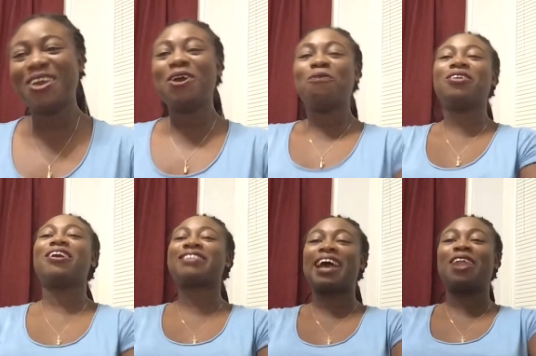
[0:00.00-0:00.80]
We
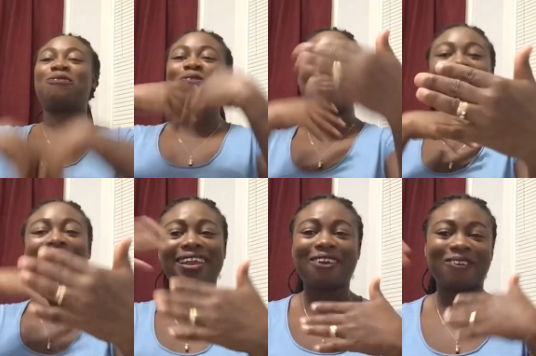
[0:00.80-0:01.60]
just kind of
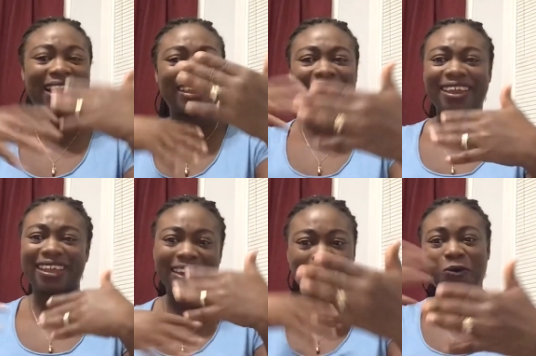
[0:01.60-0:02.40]
collided
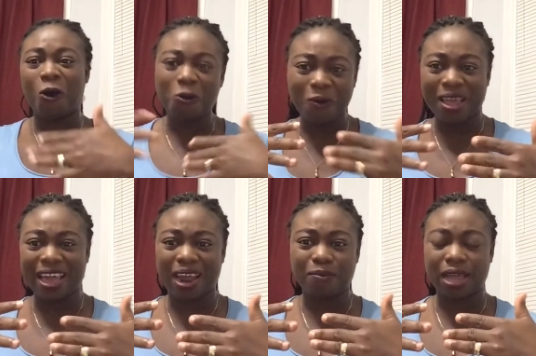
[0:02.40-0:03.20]
in the walkway, and
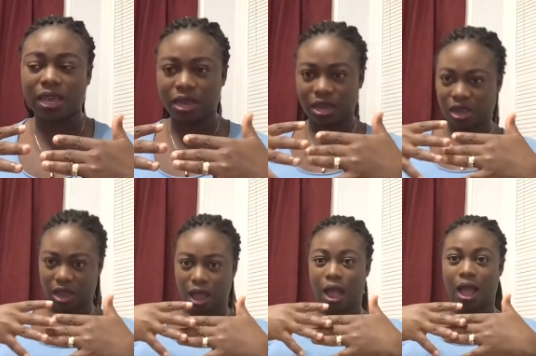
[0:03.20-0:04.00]
I'm like,
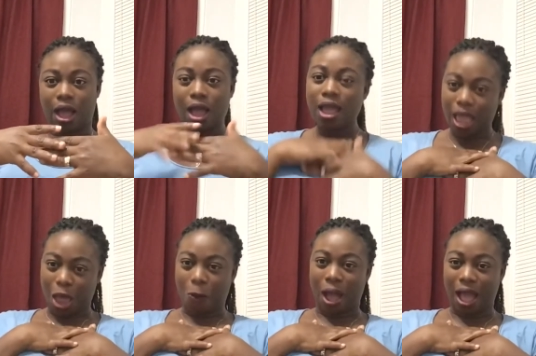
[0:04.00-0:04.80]

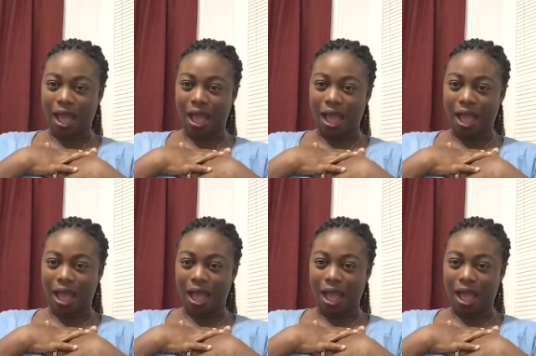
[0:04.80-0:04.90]
let